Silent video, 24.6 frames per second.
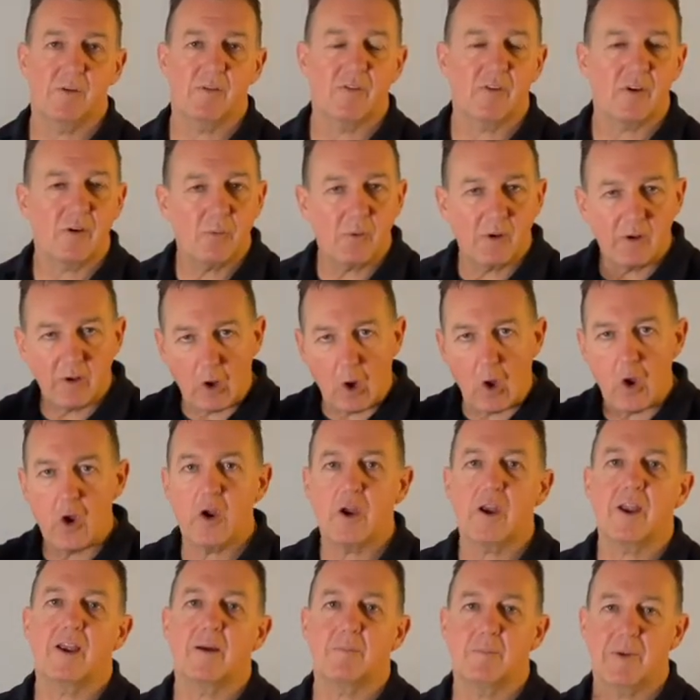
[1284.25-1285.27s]
And so we're
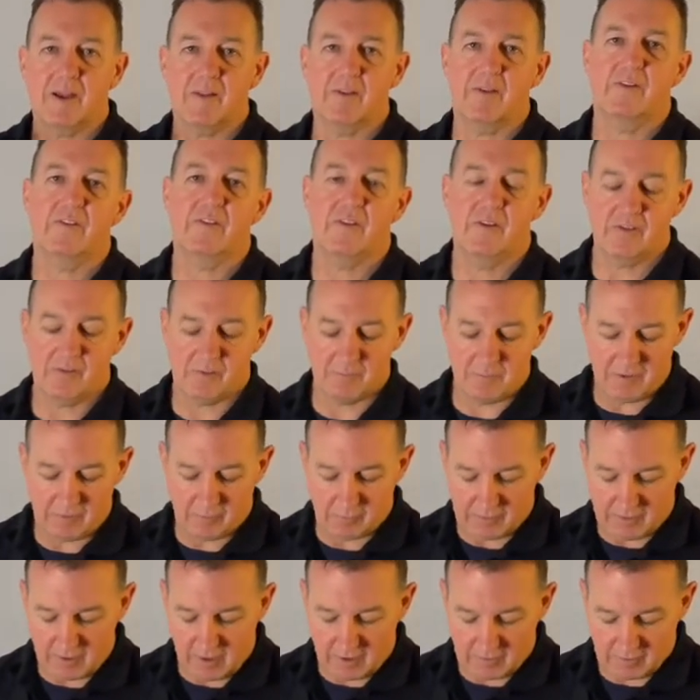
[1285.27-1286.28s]
learning about the system
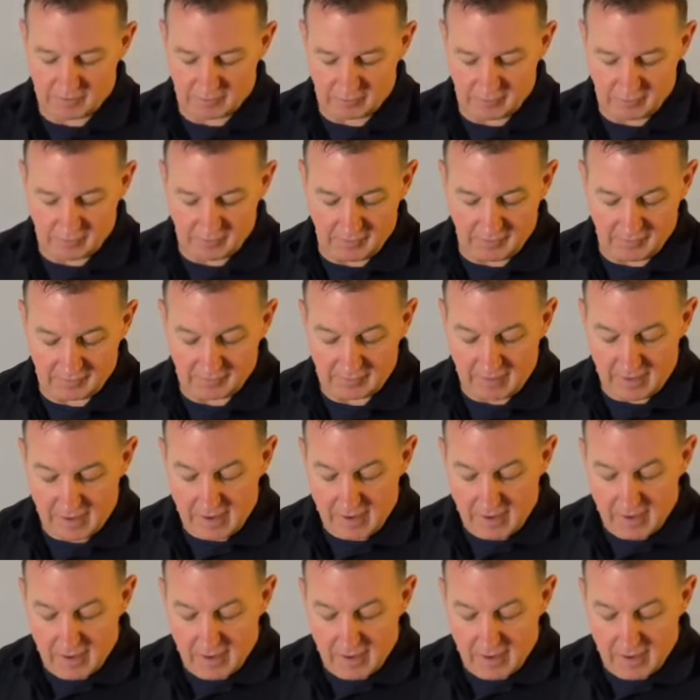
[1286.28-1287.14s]
as we go through this.